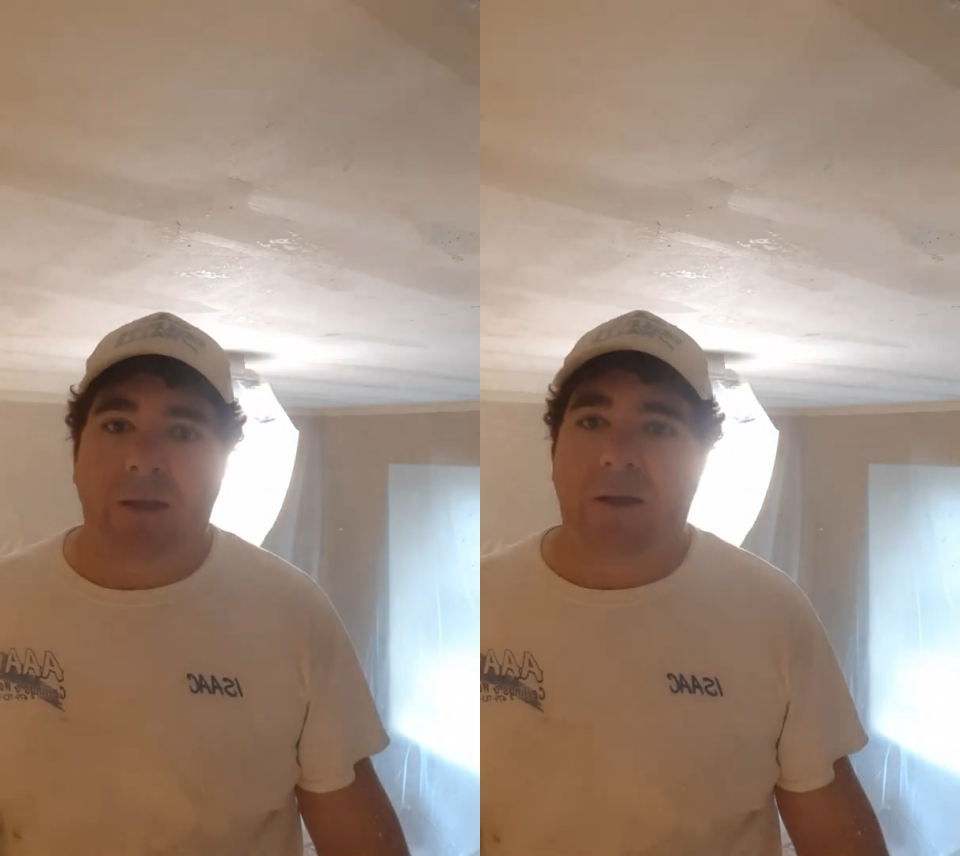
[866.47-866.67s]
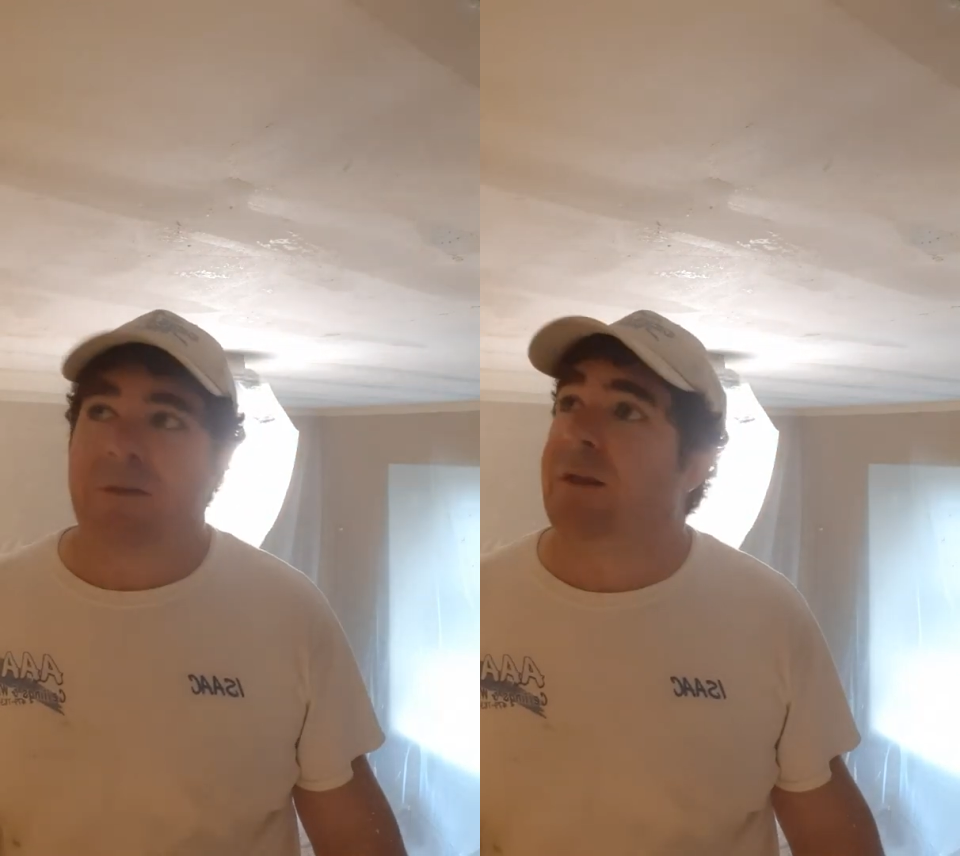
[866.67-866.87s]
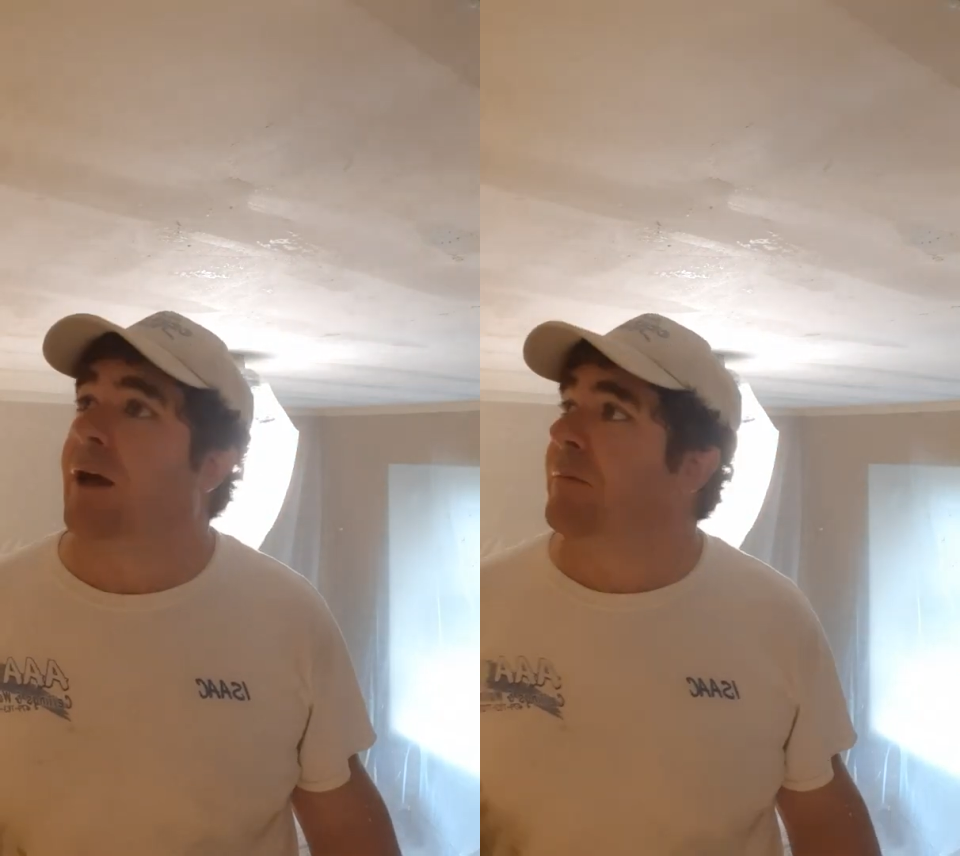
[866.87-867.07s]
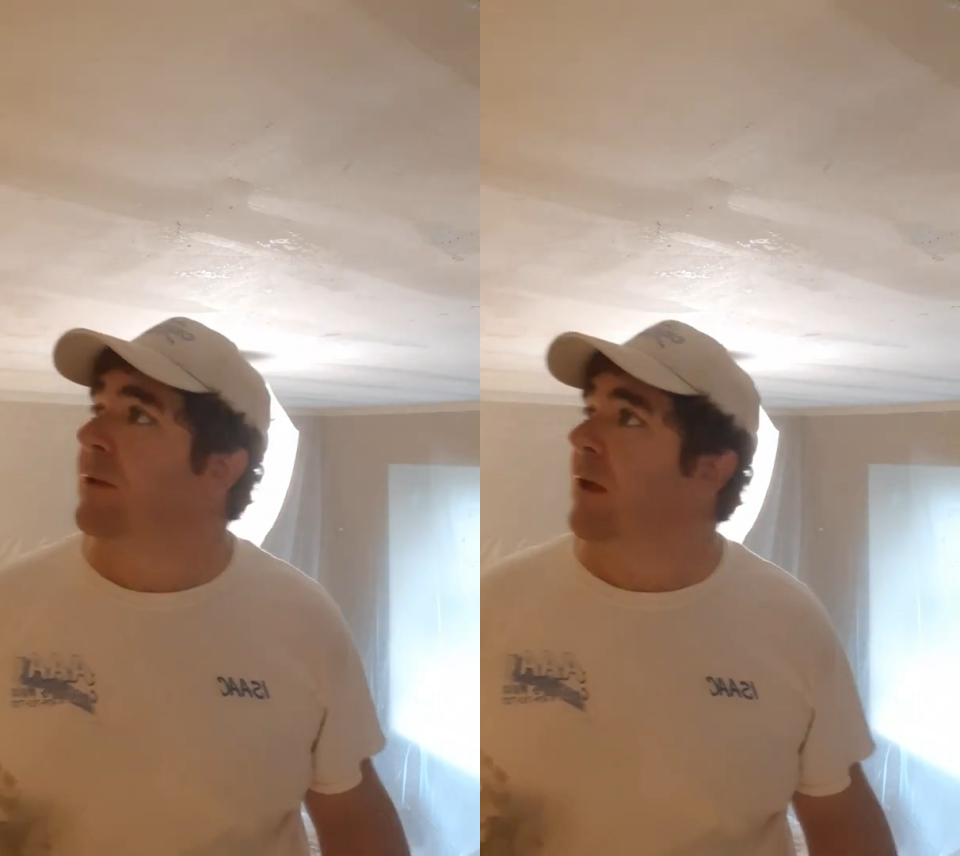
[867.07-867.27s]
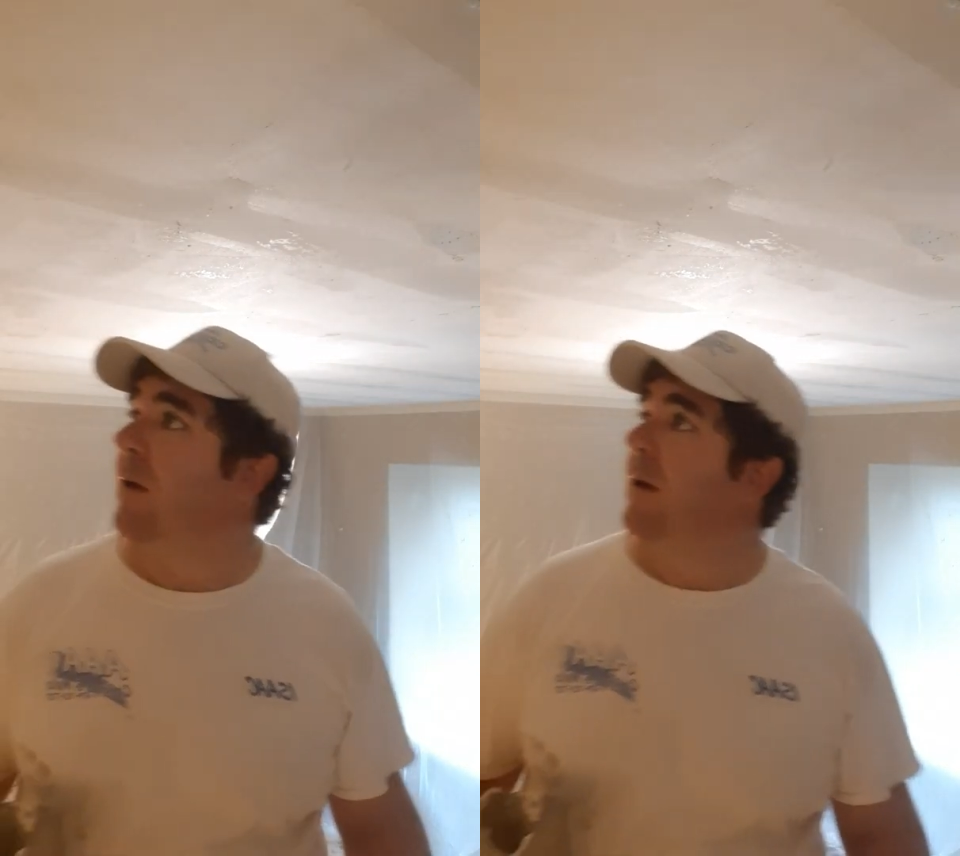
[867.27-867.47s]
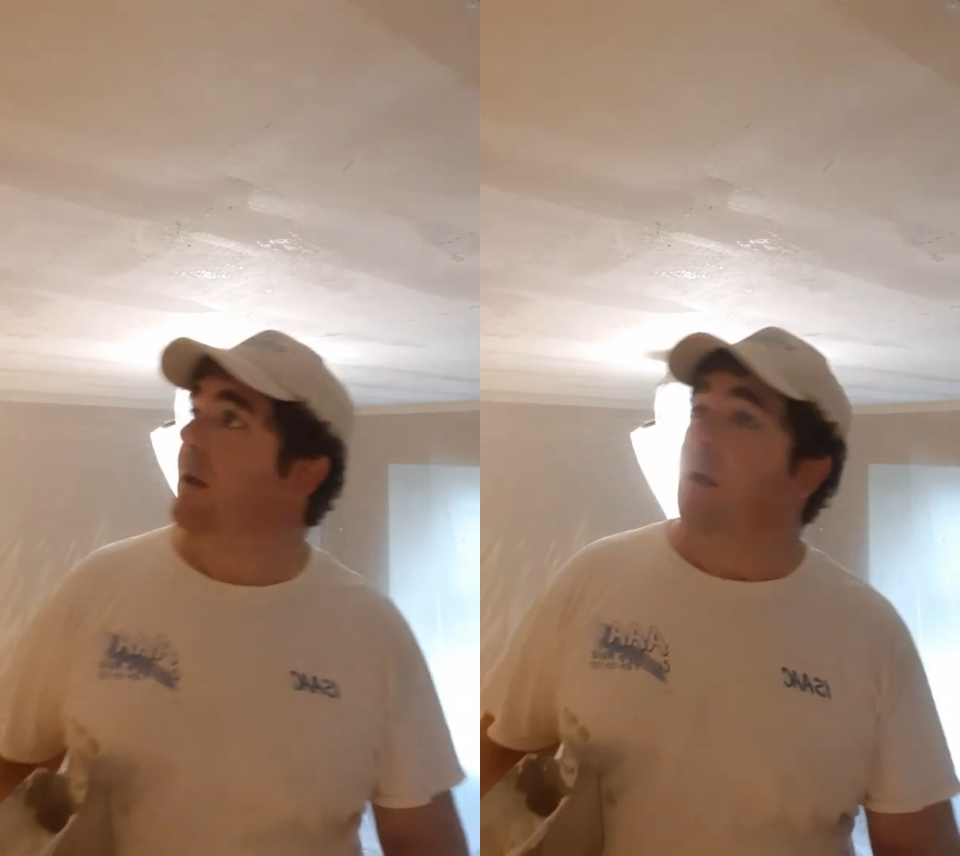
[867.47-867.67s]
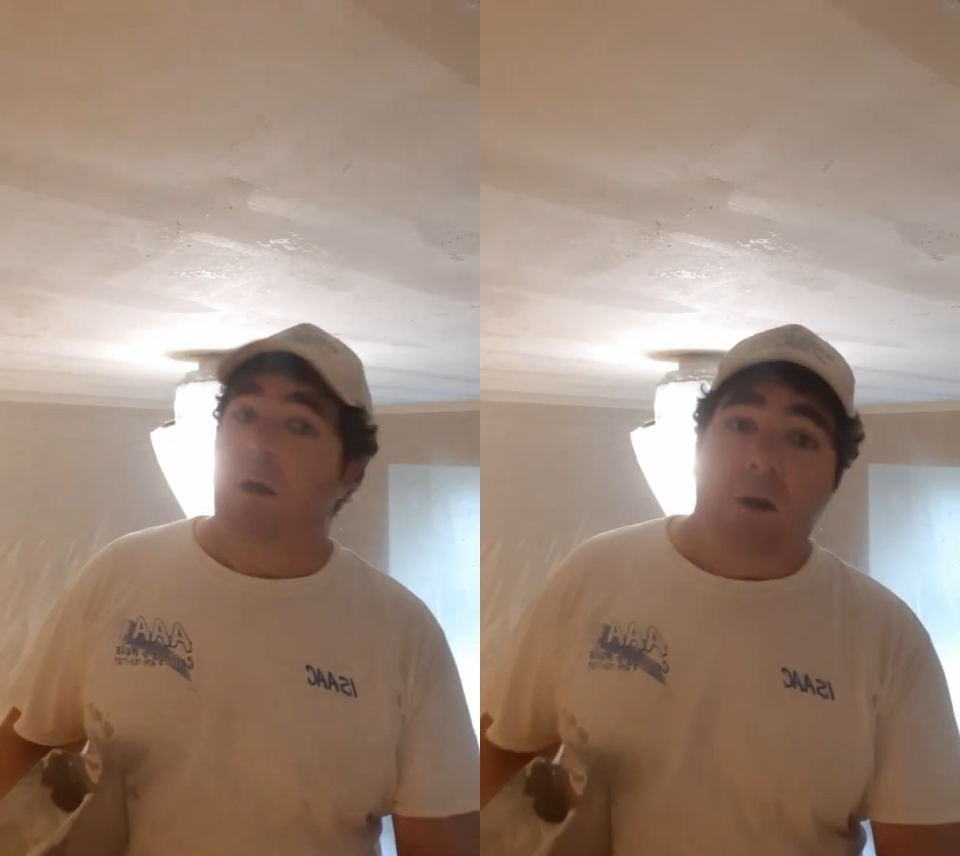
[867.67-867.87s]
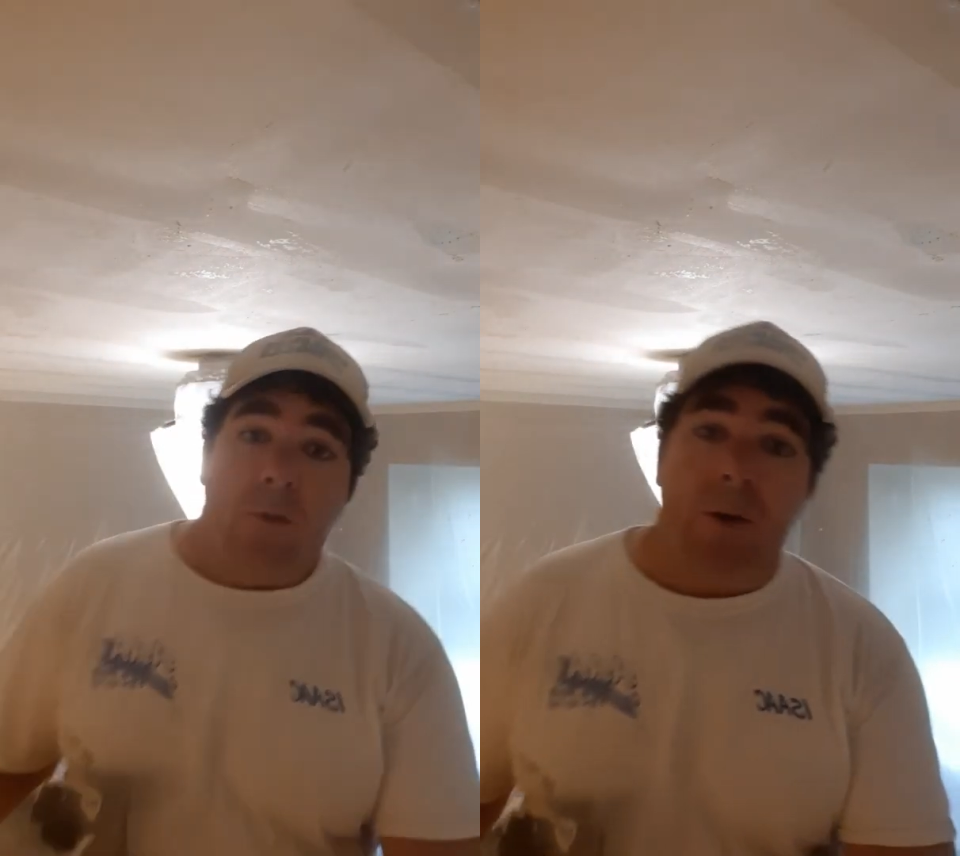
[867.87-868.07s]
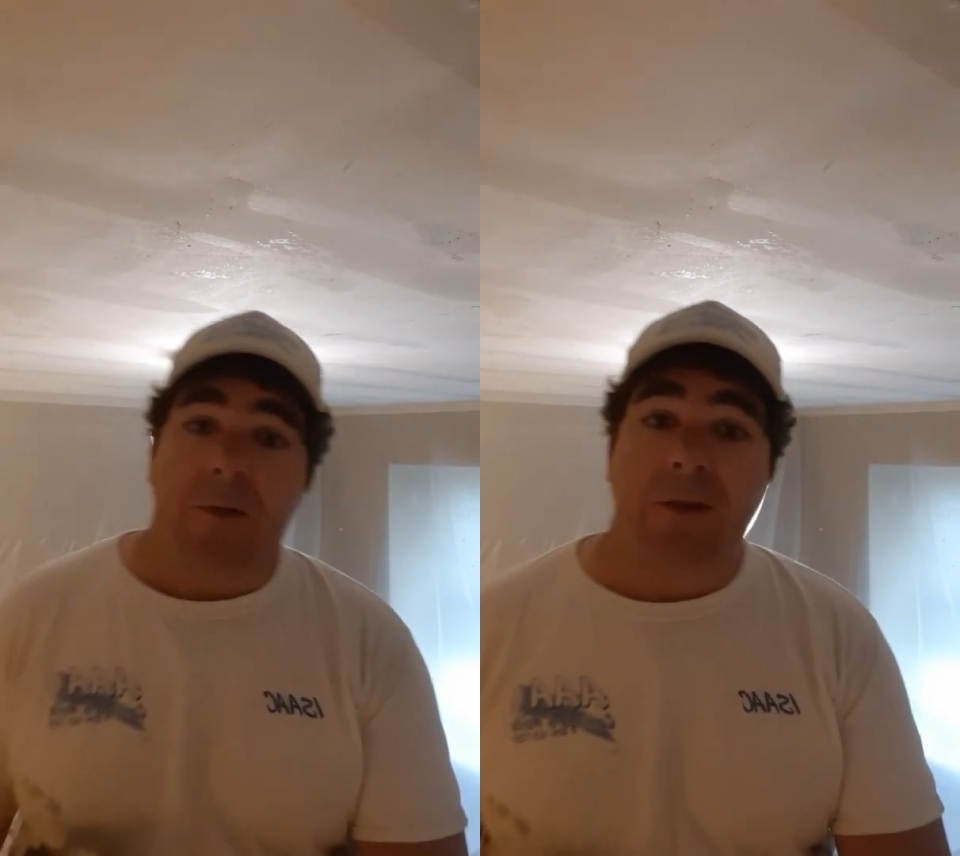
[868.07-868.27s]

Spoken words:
else up. So, well,